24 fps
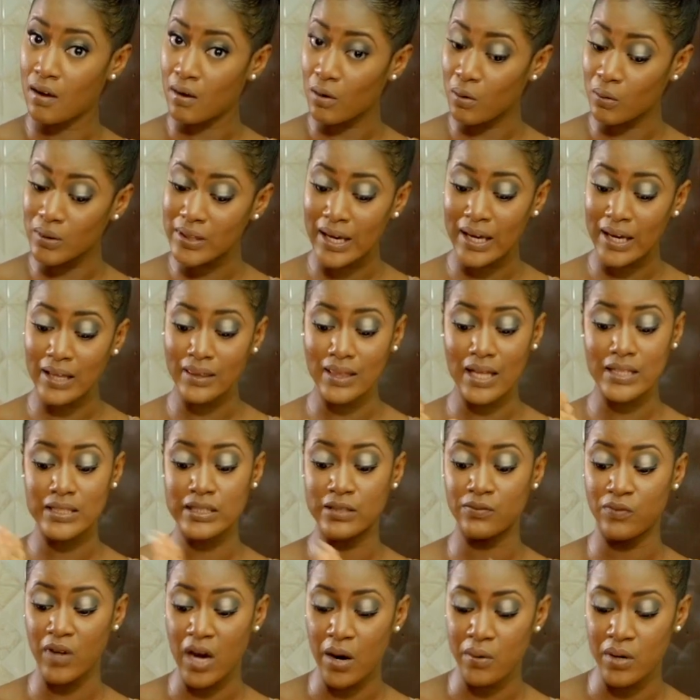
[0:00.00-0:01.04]
Okay, that
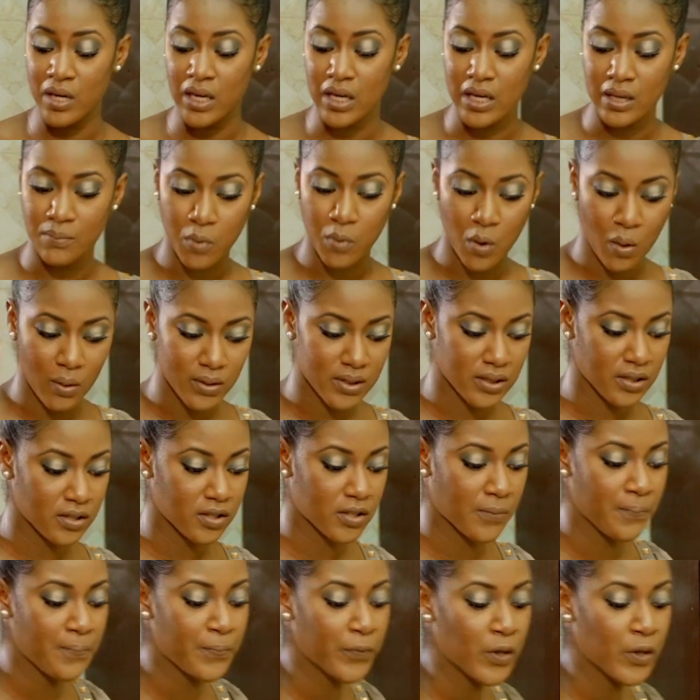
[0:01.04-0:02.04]
is very important.